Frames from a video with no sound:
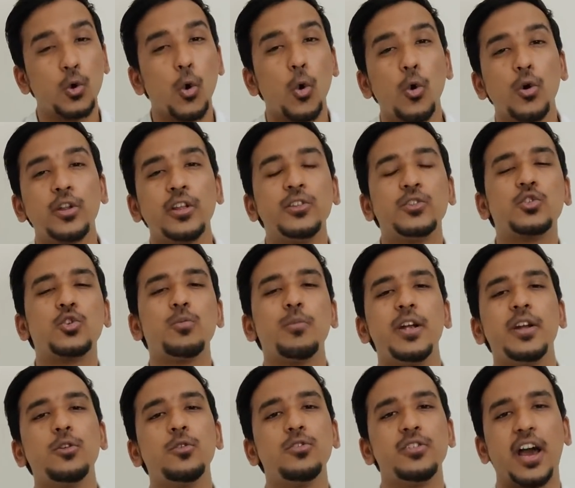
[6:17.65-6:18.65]
core
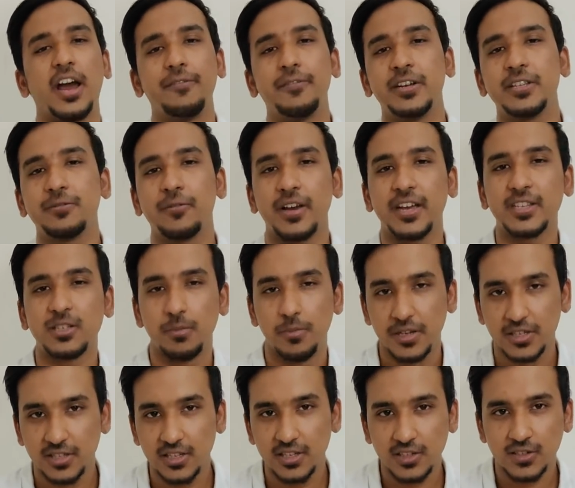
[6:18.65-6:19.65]
instrument to diversify its
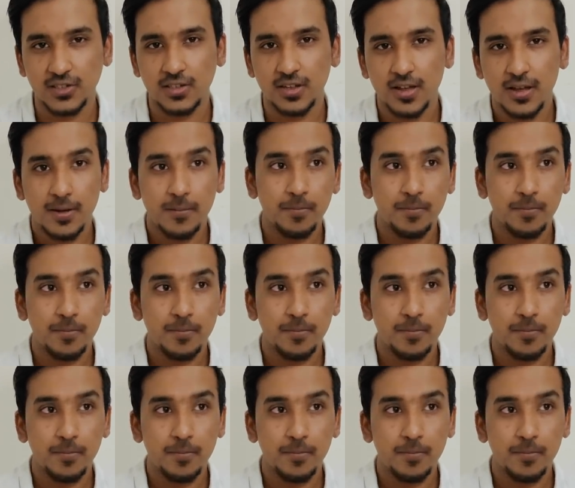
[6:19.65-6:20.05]
business